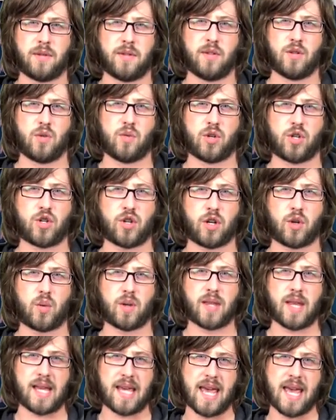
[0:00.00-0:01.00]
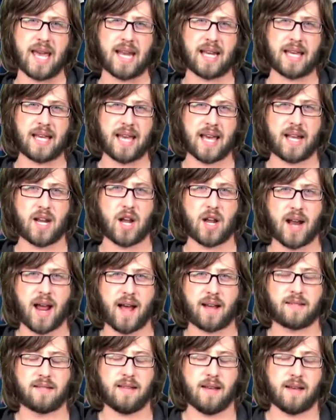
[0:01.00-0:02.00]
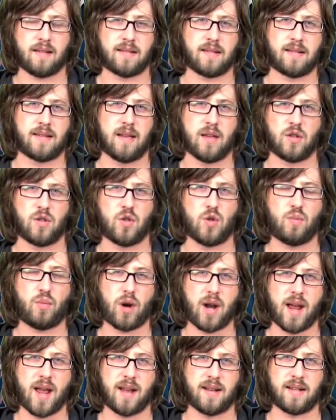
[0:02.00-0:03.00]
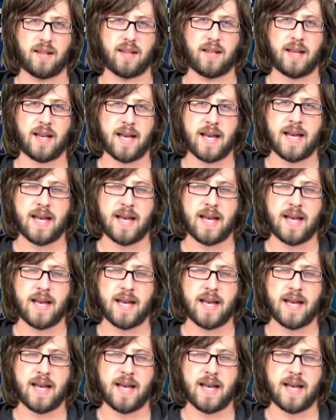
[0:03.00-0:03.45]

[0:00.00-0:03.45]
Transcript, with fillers: to restrict what they can and cannot access. Super handy.